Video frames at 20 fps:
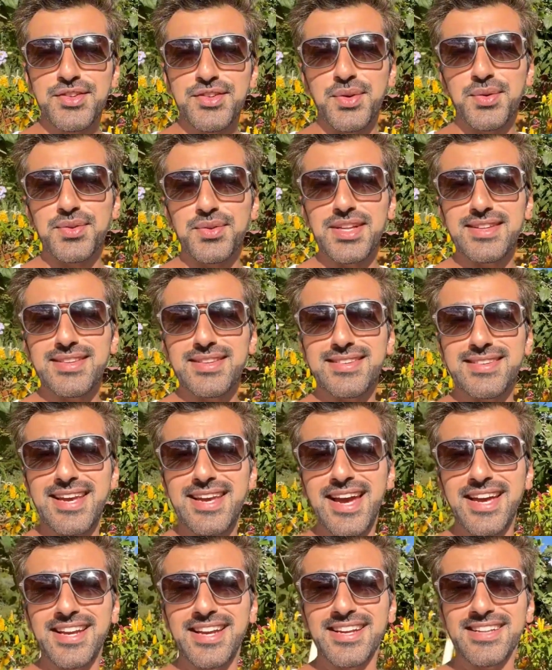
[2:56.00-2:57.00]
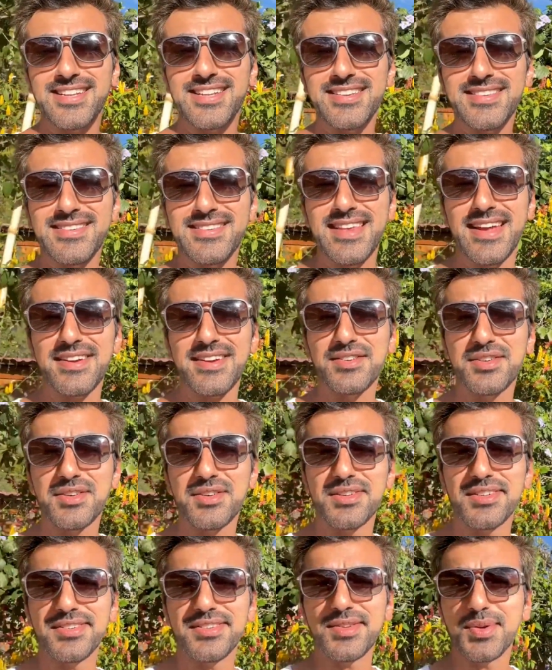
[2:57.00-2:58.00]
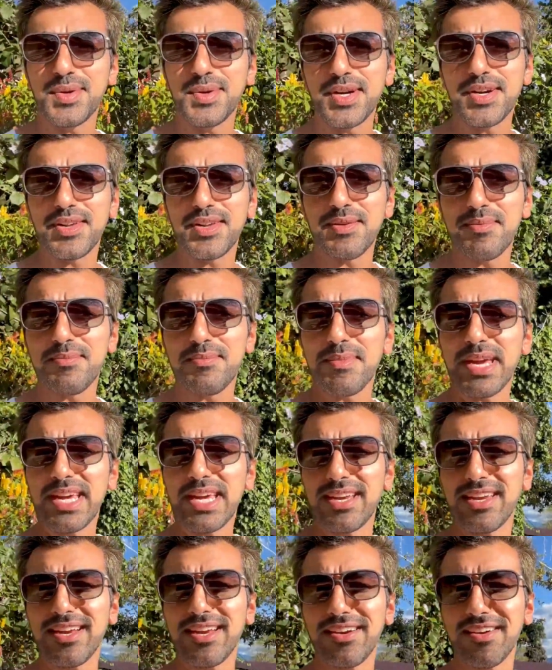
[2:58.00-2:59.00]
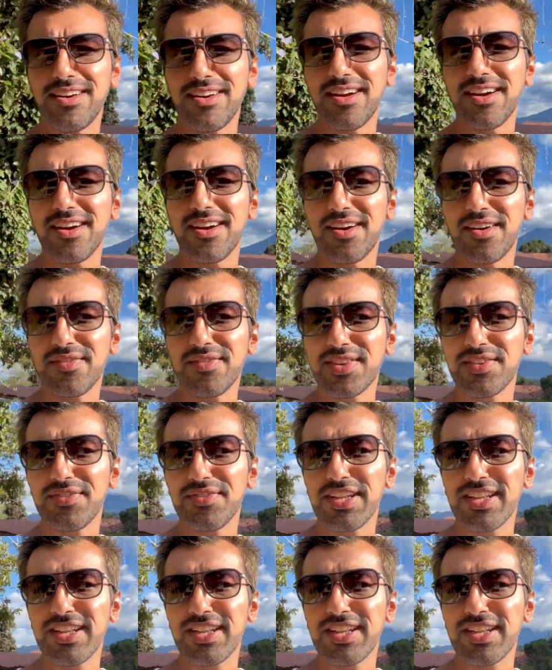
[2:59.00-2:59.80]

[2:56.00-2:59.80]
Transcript: So this is kind of the central square, the main area of the